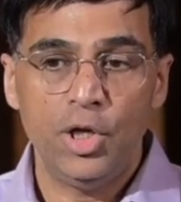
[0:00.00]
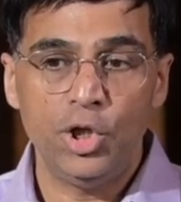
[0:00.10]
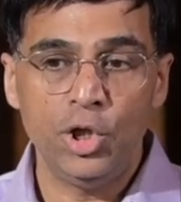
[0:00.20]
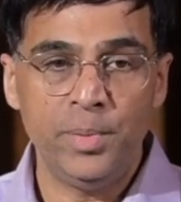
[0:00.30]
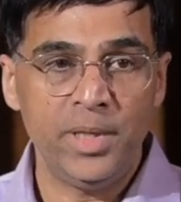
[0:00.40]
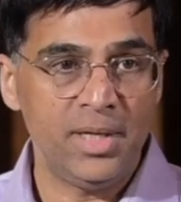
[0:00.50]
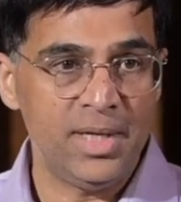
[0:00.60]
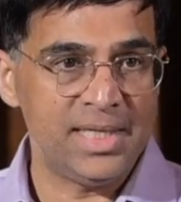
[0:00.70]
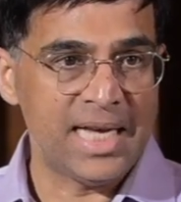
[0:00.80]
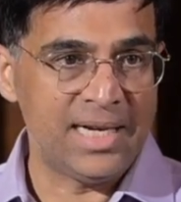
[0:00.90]
Jupiter
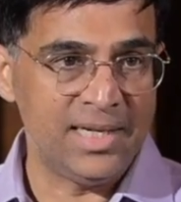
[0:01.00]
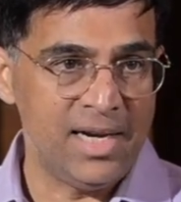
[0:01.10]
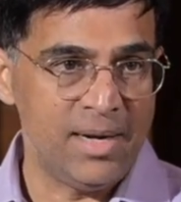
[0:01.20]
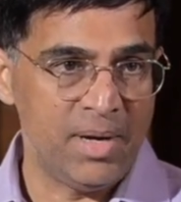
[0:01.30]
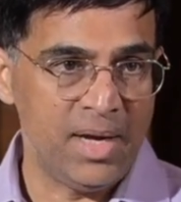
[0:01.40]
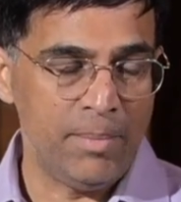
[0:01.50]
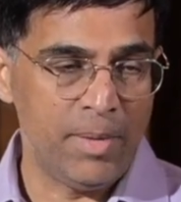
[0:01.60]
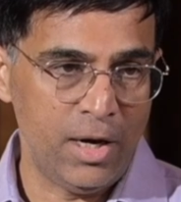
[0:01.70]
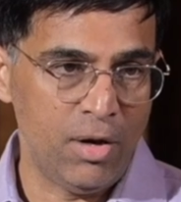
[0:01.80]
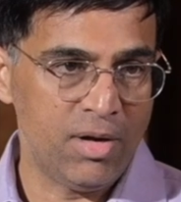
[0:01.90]
and Saturn in my
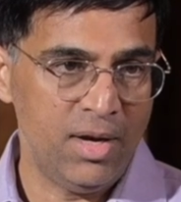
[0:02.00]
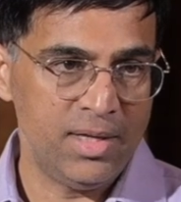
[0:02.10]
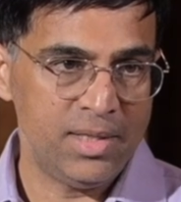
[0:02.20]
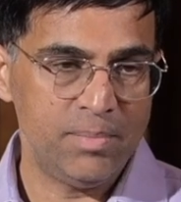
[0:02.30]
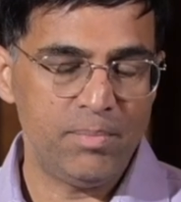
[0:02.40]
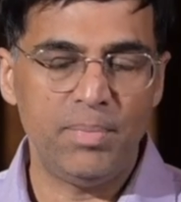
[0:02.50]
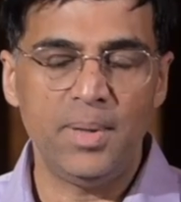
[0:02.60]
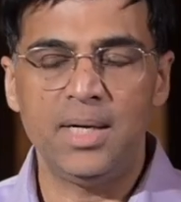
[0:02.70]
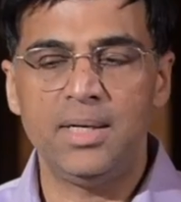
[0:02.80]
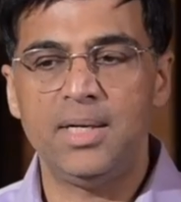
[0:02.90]
binoculars,
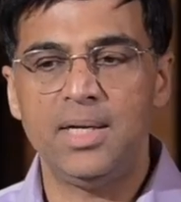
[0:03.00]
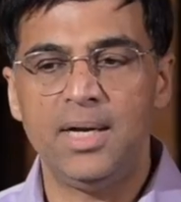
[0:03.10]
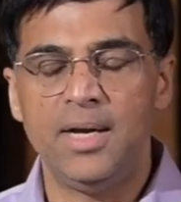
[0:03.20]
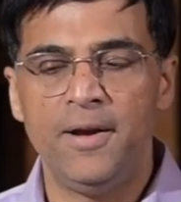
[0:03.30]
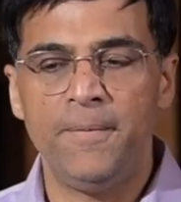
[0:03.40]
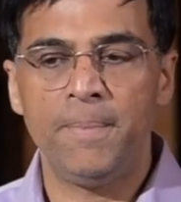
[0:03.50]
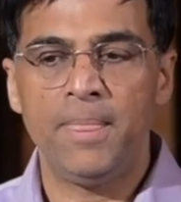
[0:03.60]
but of